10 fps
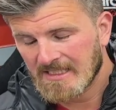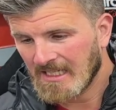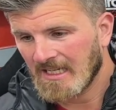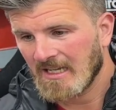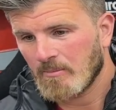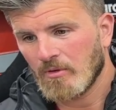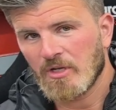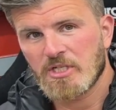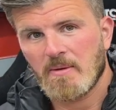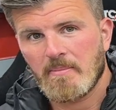Luckily, I bought a
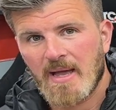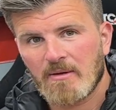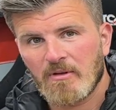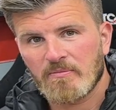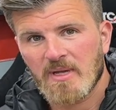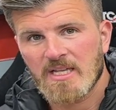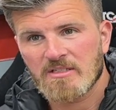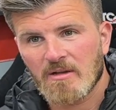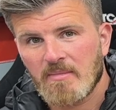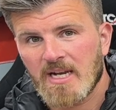jump pack with me,
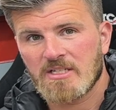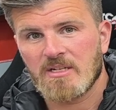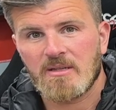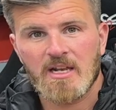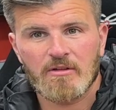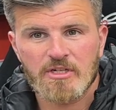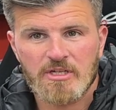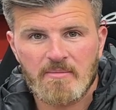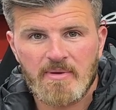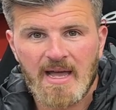so I managed to get it on the
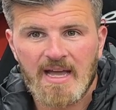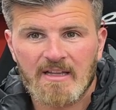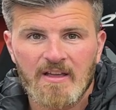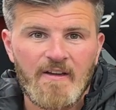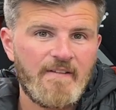jump pack,